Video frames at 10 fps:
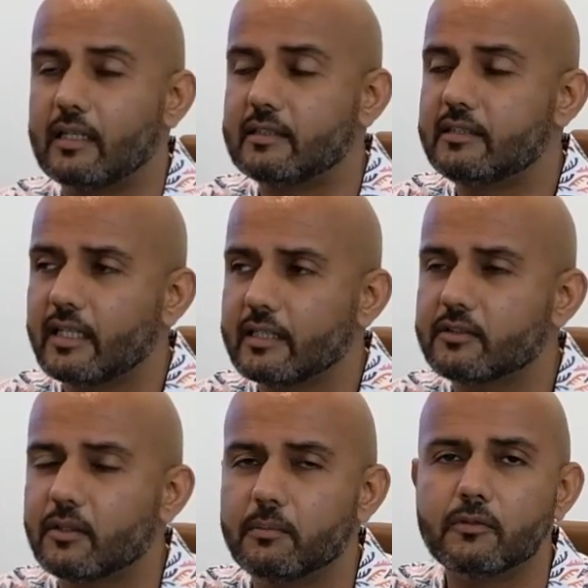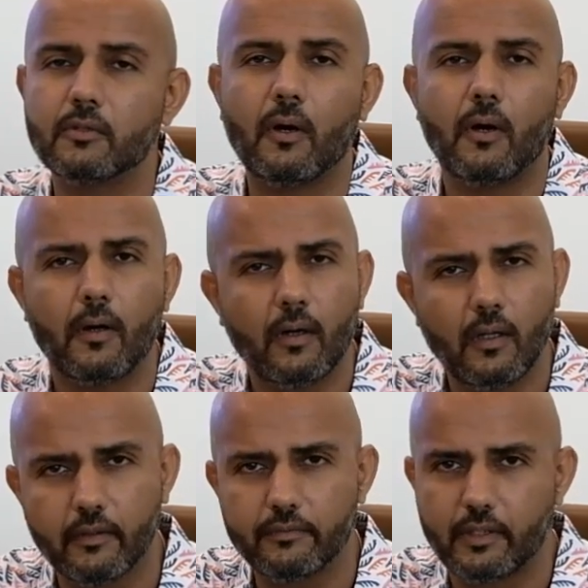It checks almost all of